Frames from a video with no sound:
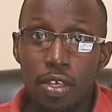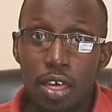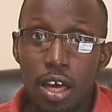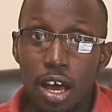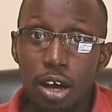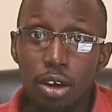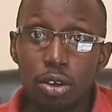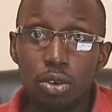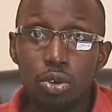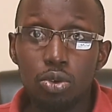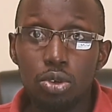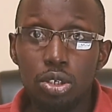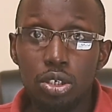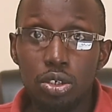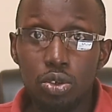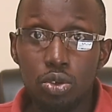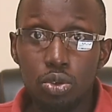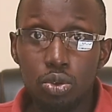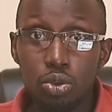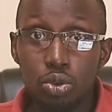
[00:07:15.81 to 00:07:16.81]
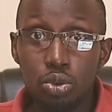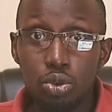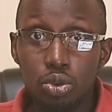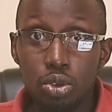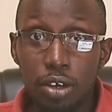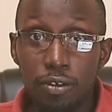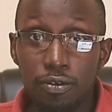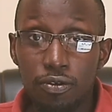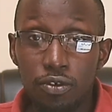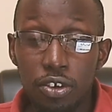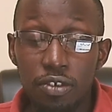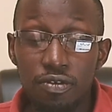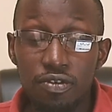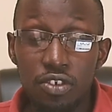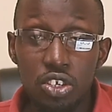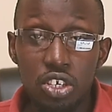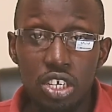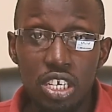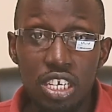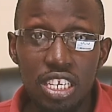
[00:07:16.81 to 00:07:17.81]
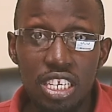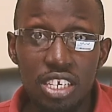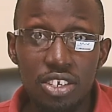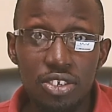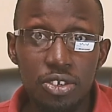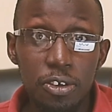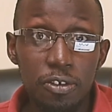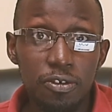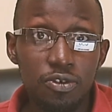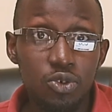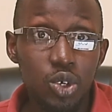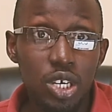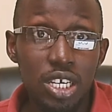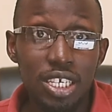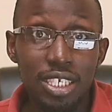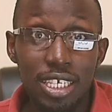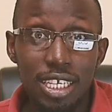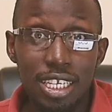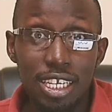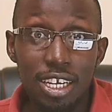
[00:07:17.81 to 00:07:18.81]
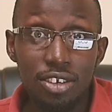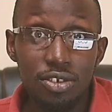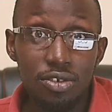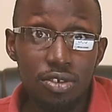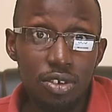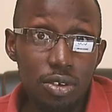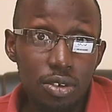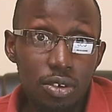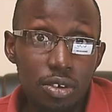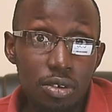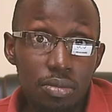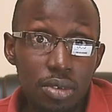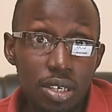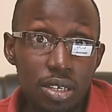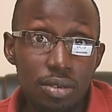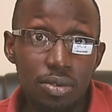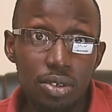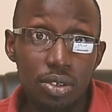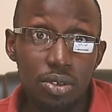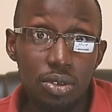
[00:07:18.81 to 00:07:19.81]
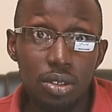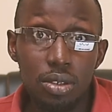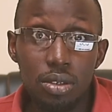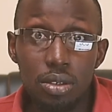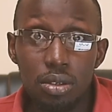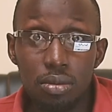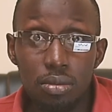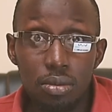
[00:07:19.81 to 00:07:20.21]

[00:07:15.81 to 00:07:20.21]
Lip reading: I'll look into the free video editing softwares and get to recommend which one